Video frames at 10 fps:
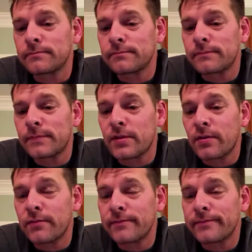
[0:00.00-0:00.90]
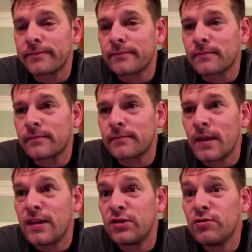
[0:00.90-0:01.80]
so
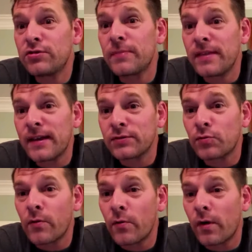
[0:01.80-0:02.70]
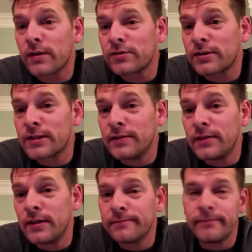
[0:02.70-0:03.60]
it used to be that's when we watched our
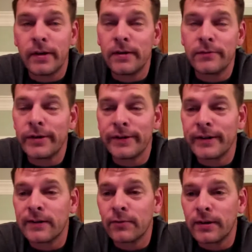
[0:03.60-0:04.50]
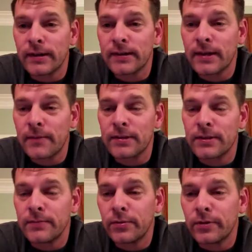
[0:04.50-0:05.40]
TV, but we don't get that much
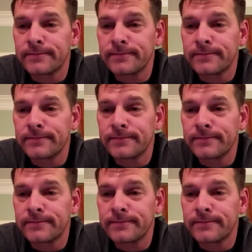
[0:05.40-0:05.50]
anymore.